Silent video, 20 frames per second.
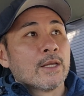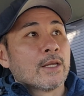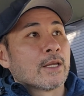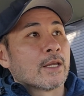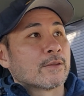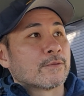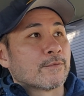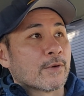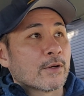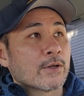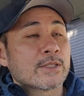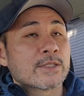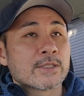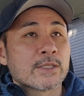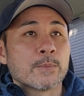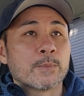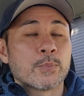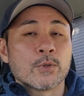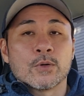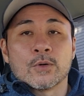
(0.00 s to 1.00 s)
It's very
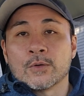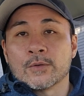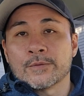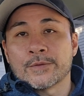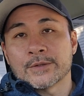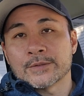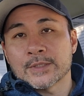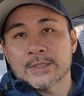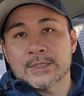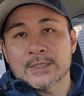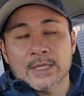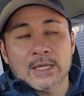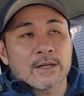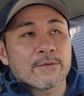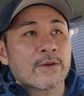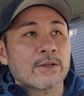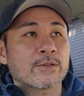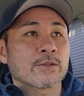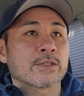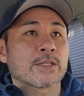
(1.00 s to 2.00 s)
simple. There's a set of
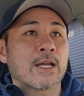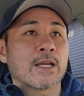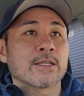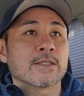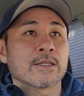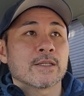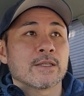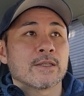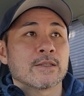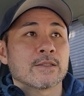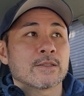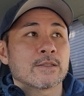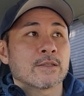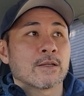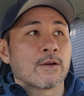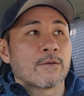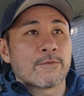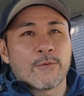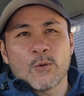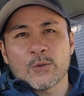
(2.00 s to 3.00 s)
exercises,
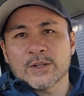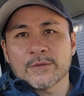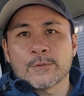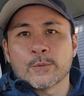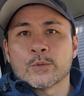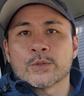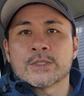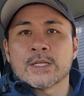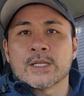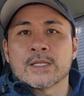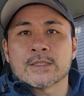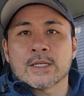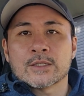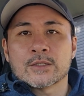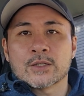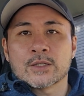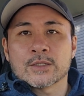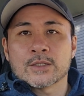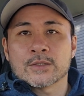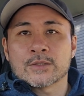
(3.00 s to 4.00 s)
4 different routines that
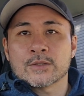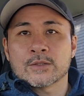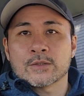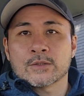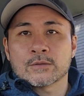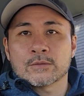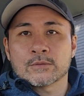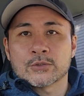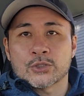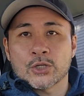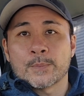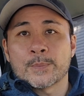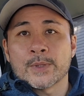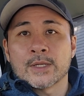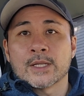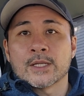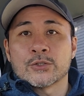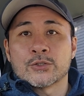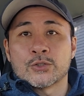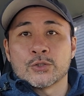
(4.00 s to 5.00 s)
you can just jump in
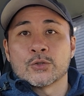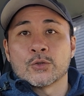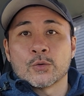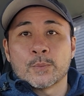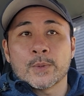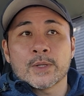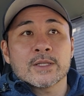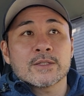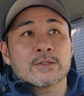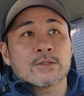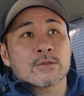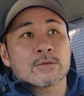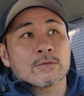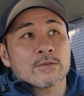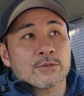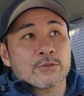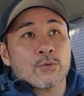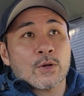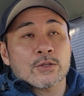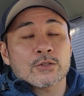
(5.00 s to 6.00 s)
and do, but it's
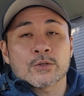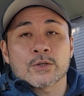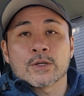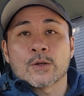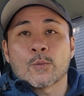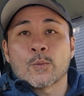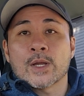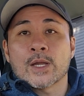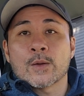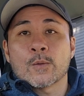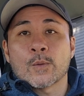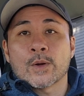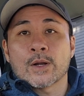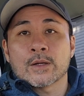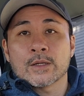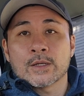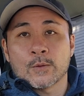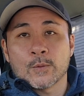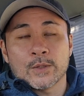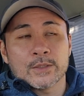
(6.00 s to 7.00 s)
structured in a way where,
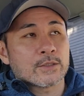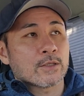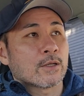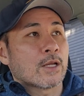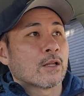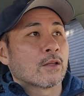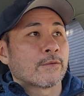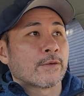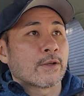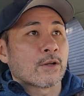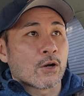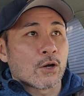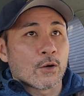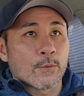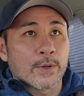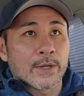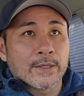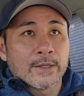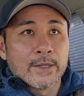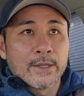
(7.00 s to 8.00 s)
it's going to elevate your heart
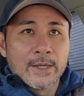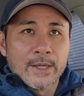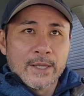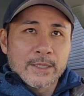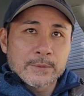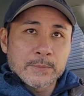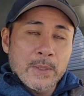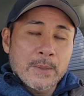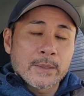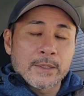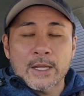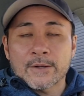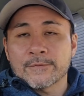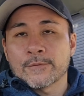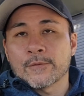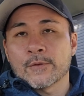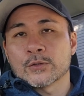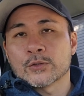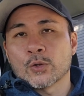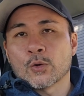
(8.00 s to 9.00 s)
rate. It's maybe not
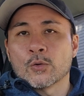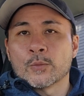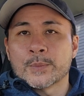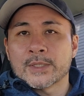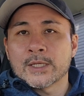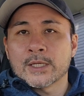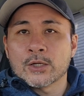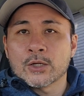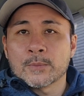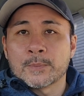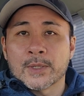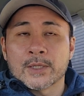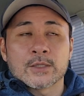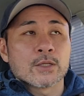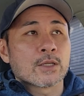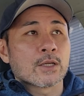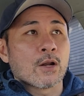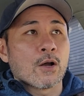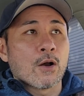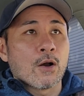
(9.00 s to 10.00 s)
for a total beginner, but you
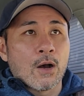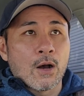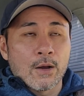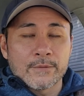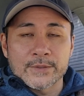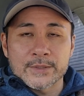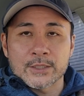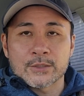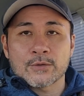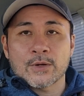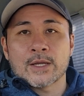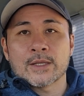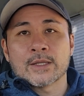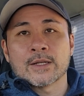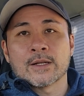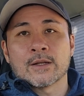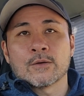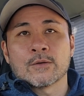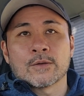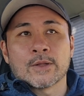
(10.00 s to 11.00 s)
can obviously try that
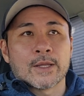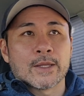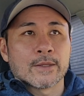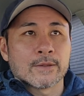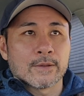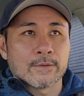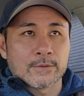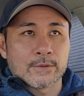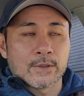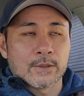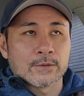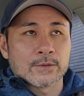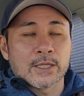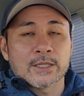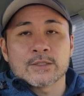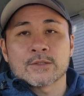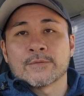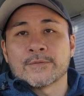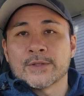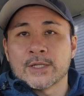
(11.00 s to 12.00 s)
out, and there's
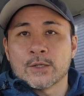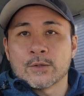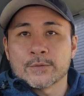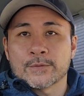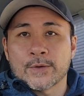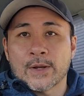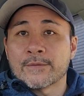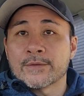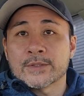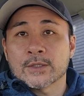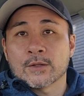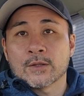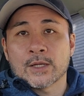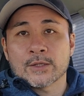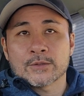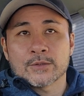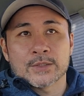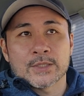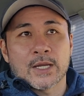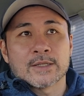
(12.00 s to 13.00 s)
links to videos for every single
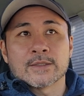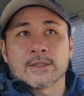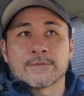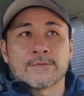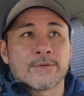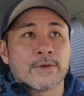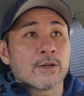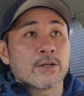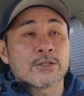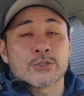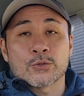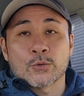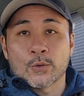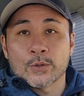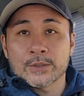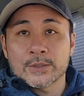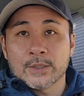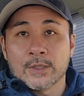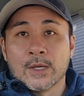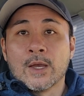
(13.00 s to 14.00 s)
exercise. It's very
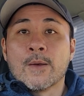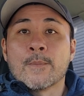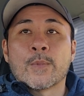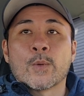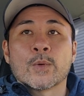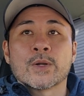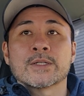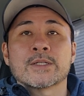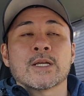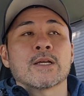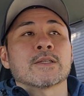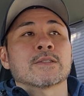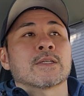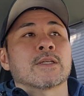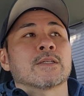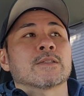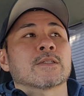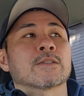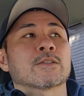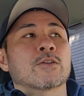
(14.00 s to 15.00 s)
short, but what it does
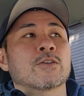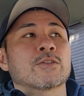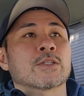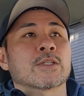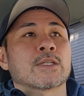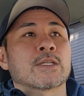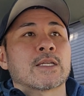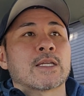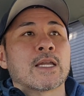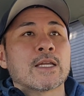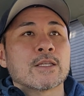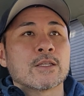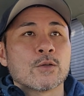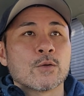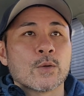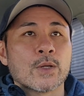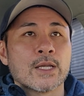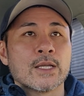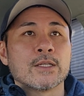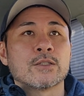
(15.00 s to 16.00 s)
is it starts to get
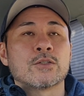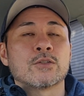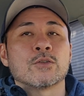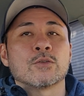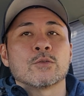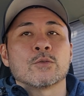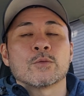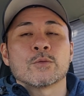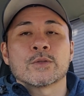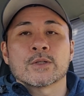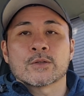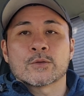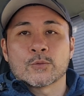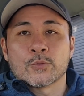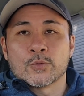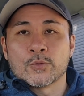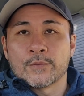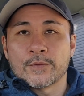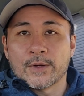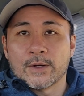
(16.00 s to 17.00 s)
you into the
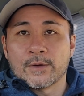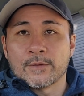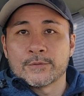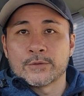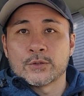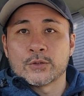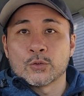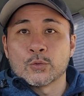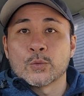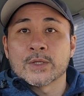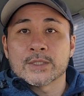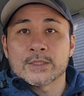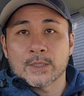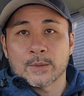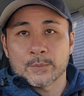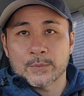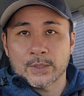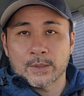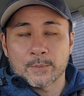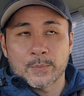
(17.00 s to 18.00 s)
groove of doing
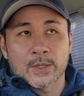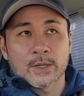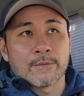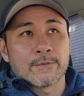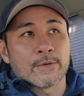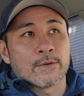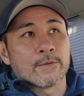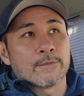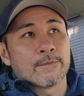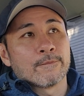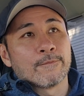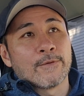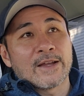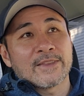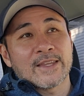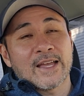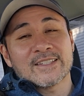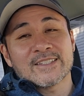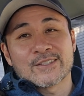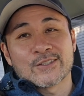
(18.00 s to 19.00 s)
something. But if you find
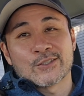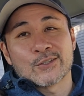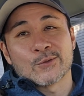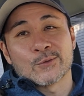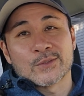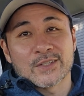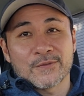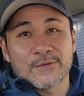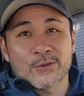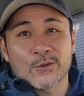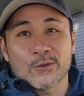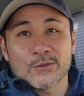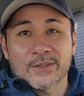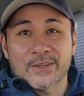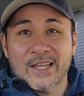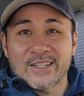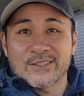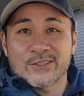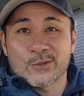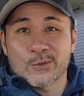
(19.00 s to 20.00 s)
that's too difficult and
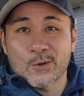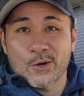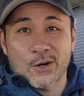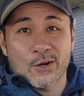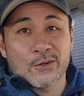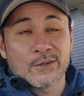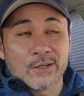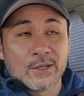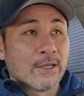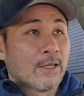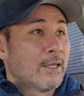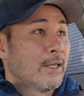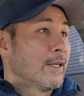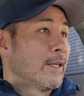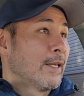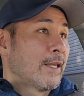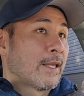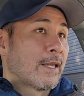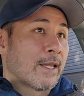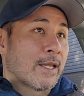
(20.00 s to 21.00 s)
that's too hard,
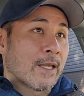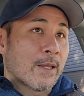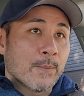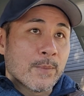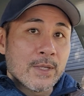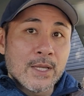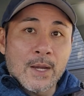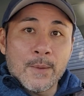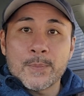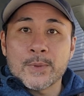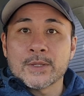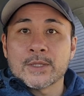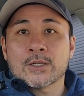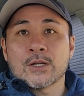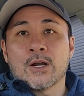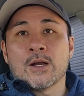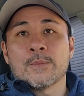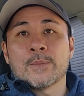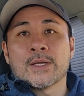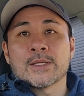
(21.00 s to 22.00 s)
hit me up in the
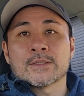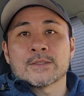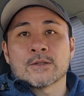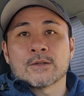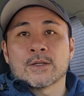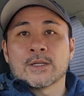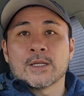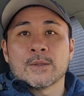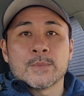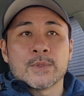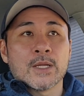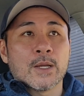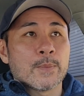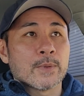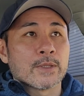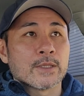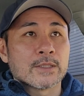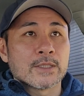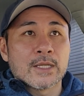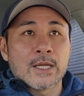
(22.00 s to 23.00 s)
comments or hit me up
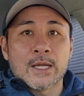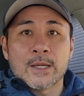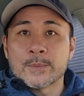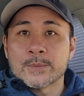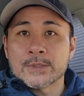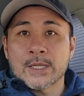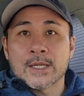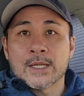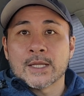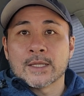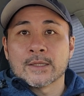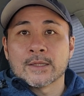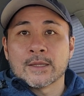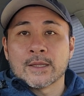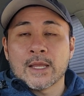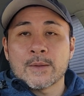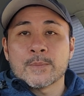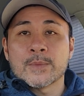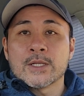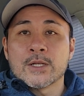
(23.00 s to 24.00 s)
in the DMs and
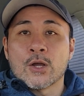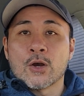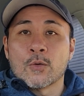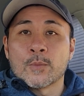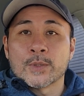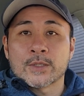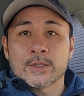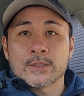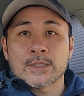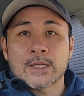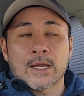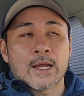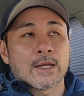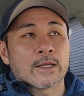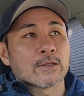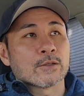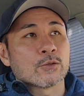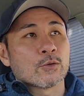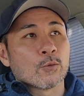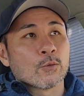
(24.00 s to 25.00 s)
let me know, because I
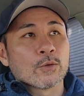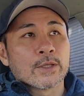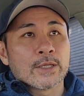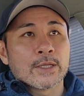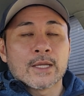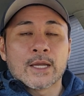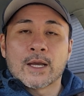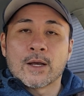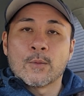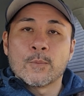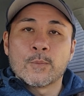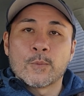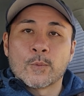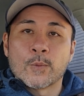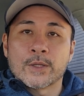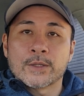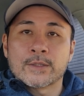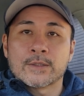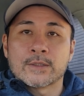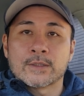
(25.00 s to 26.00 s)
can totally help
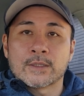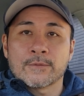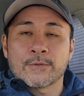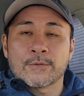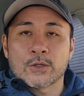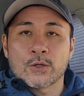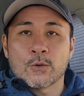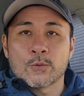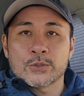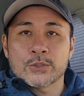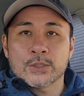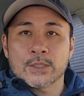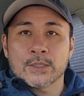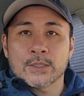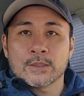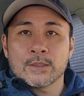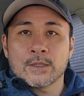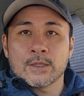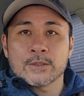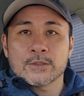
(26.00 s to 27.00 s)
with different
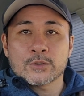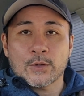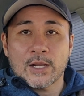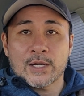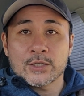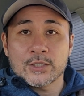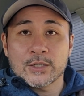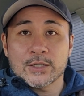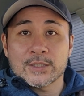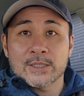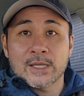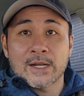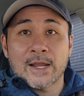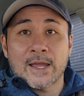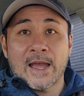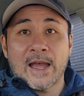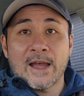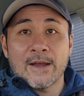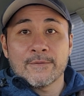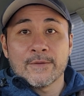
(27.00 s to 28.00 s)
coaching strategies that I
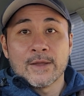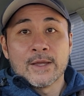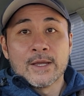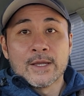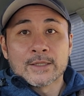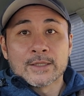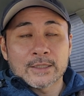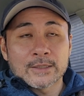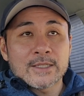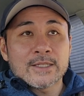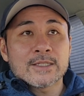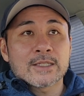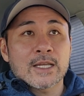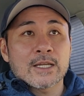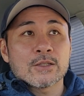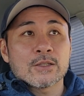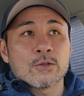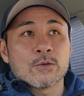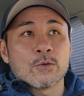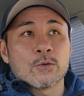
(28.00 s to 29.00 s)
have to at least
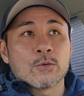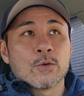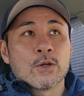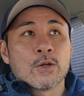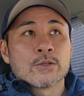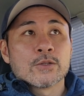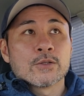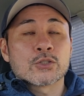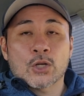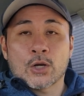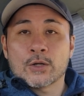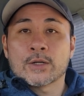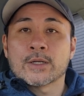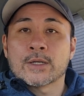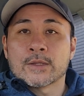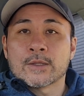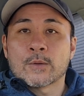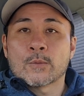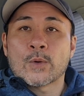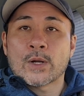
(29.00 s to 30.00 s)
get you started
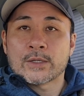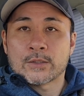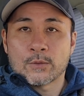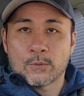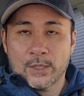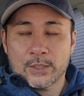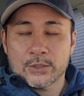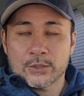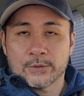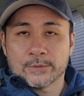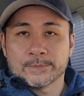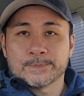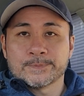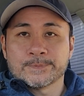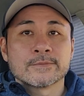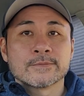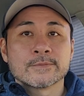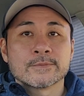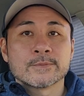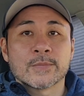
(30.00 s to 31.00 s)
in the right
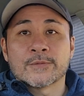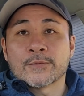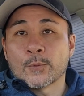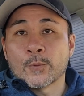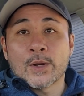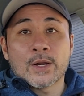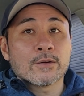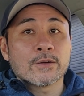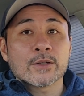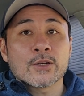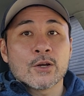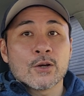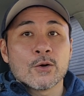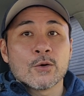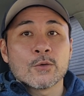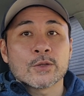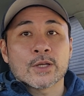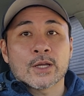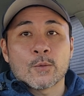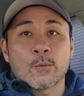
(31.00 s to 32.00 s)
direction. If you're raring to go,
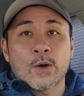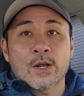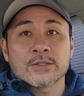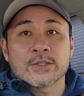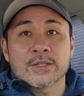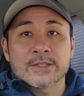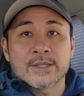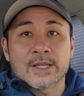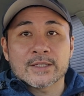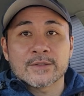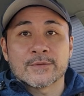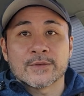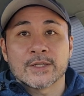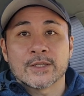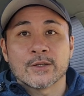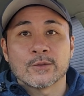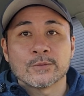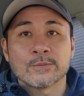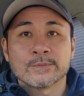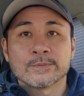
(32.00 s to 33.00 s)
you got to watch this next
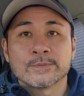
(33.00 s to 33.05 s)
video.